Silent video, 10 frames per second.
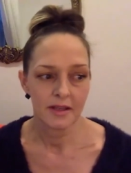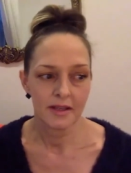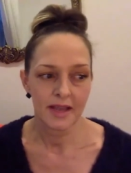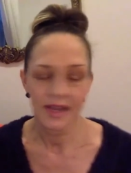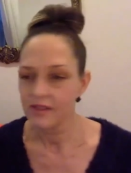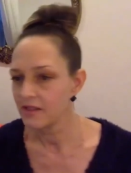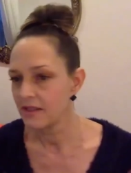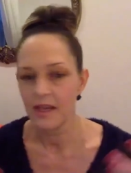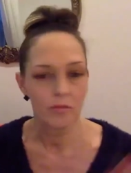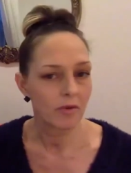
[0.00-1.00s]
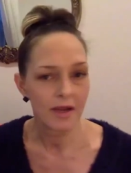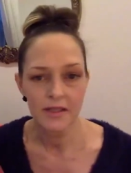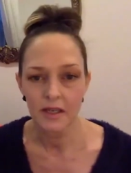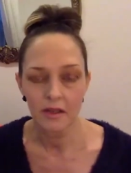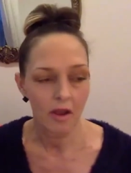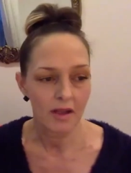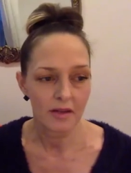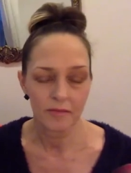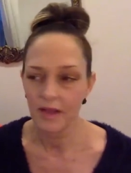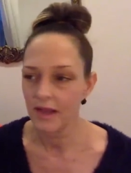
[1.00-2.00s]
the cases keep rising a lot,
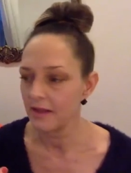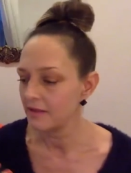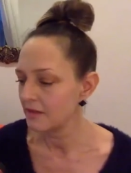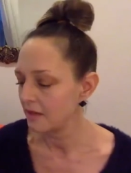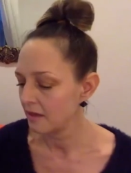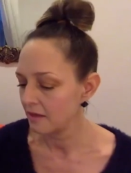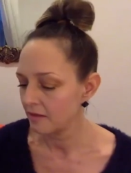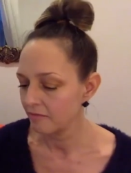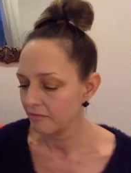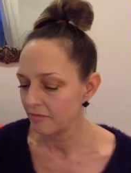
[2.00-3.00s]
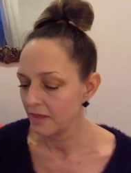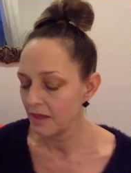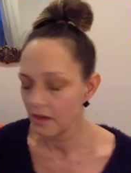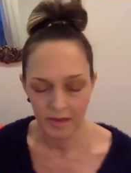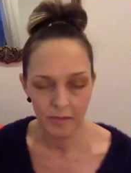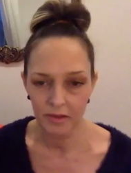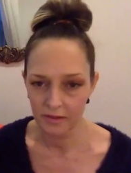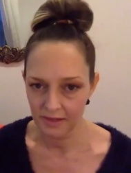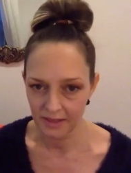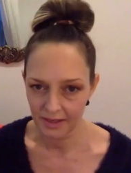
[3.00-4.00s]
and the young people aren't taking it